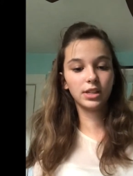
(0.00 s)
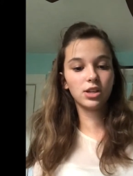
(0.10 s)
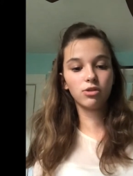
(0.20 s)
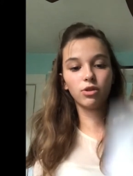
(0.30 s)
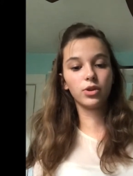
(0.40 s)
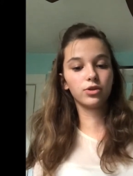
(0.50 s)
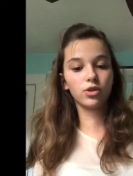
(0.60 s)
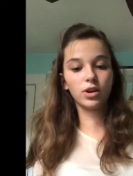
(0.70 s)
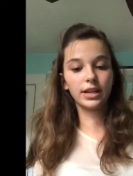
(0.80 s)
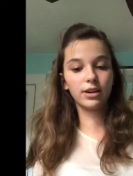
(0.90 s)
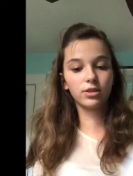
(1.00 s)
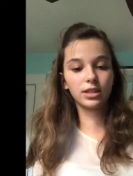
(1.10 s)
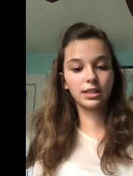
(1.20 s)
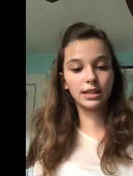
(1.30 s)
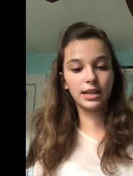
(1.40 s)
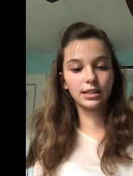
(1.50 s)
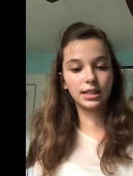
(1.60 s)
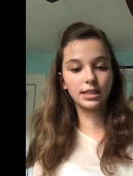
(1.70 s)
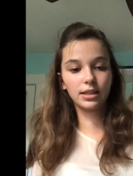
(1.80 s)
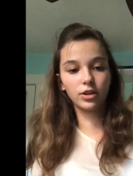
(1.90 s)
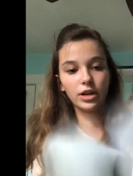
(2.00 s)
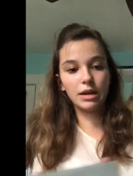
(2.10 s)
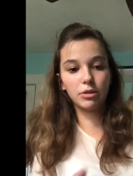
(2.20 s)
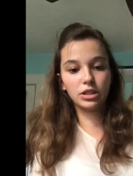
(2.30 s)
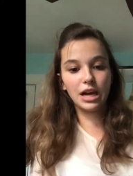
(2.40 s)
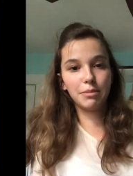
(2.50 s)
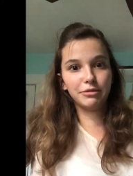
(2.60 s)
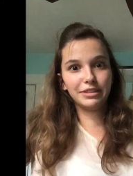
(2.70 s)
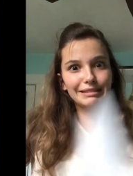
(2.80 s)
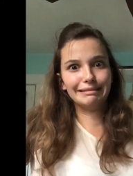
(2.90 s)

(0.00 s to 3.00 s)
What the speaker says: throw the drawing out just in case they see their name on top of it.